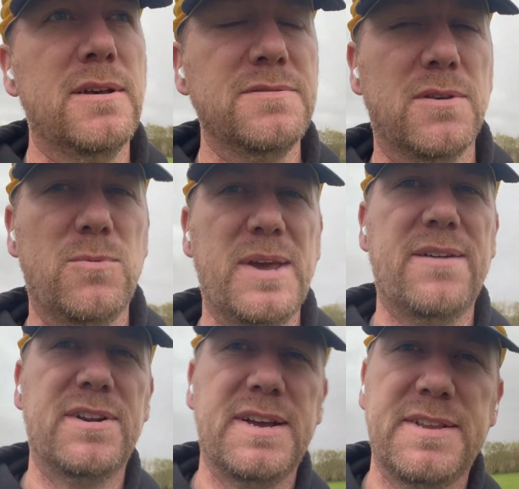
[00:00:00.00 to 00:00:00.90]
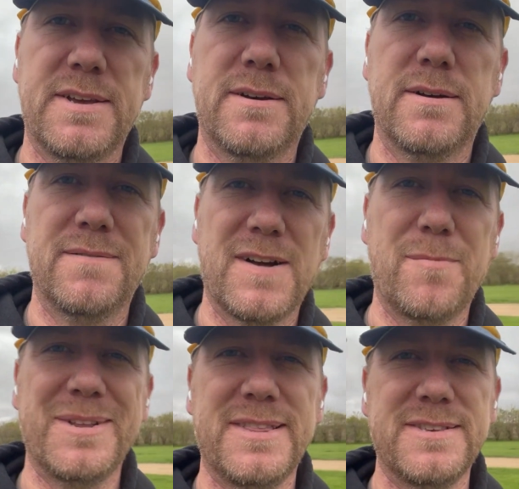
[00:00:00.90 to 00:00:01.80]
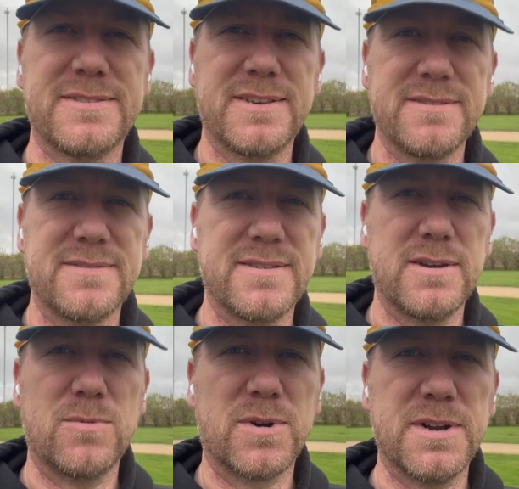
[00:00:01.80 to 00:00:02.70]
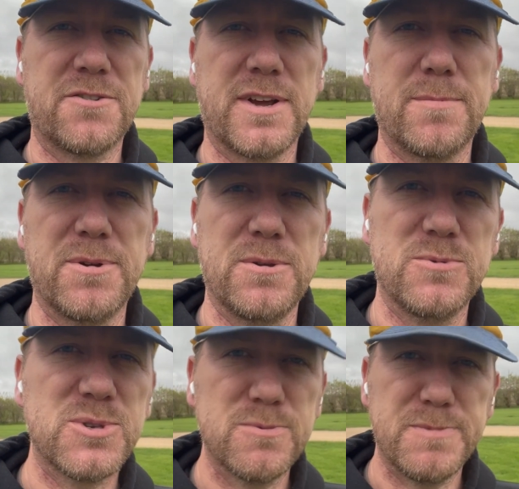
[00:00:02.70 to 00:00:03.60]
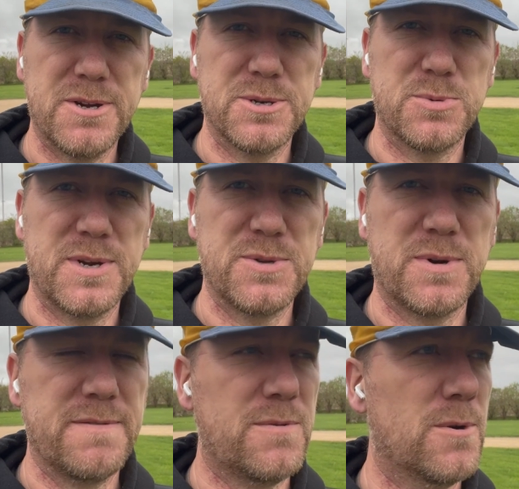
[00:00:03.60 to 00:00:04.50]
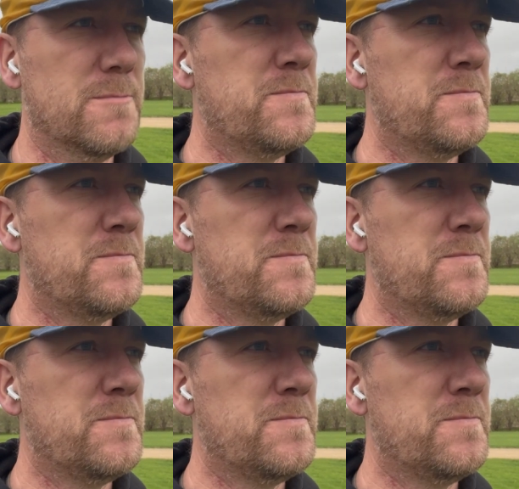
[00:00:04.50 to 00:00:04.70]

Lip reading: so that we have an idea of how many of these things we're going to try to produce here in 2024.